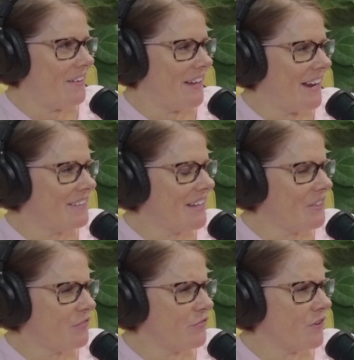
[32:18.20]
And I like
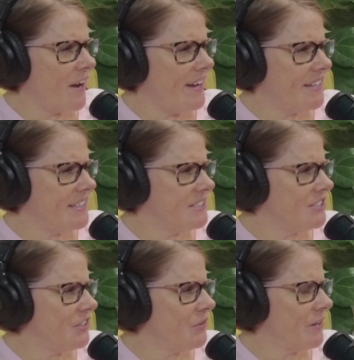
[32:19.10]
the variety
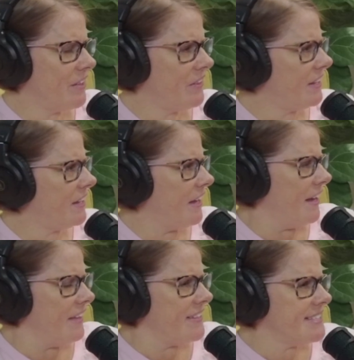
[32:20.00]
too. And I think
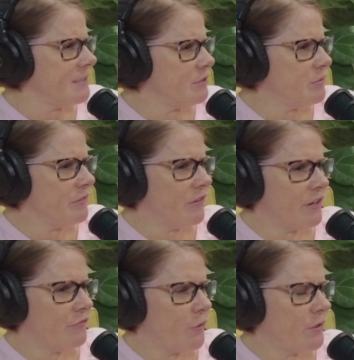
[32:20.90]
they seem to be
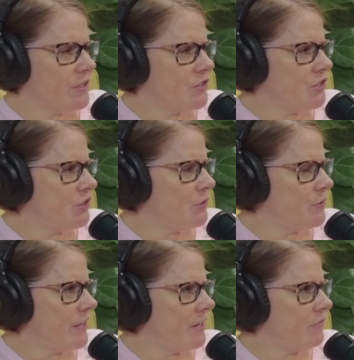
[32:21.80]
very focused too.
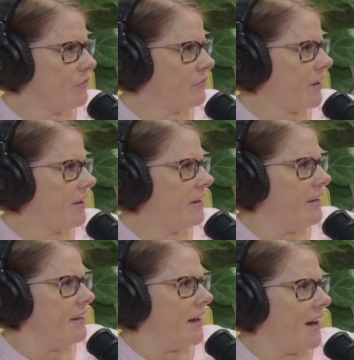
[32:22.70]
Like if you've got
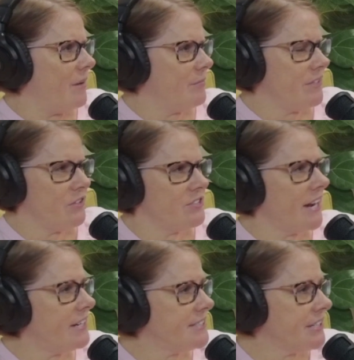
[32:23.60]
either
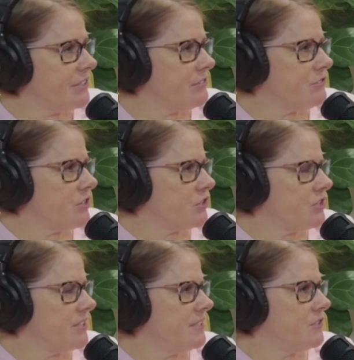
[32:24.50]
dietary
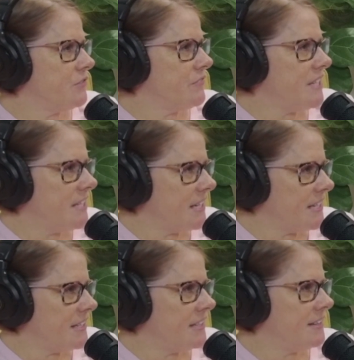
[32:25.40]
restrictions or
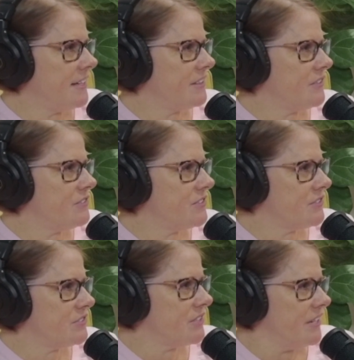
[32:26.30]
vegan, like
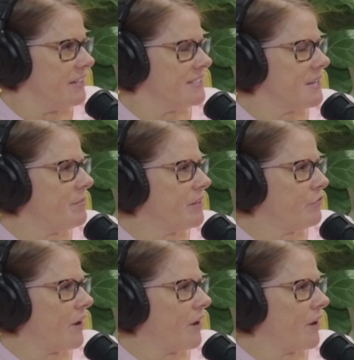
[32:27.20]
there's something for